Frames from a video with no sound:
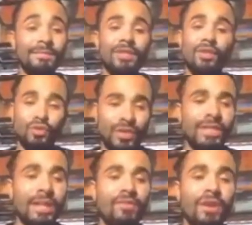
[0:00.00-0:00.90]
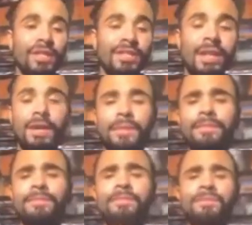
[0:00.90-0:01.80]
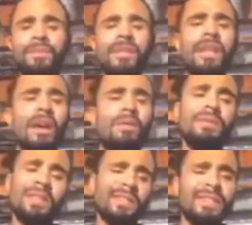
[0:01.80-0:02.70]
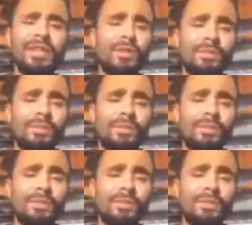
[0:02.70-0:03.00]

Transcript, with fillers: So you see that around his neck. Okay? Let's continue.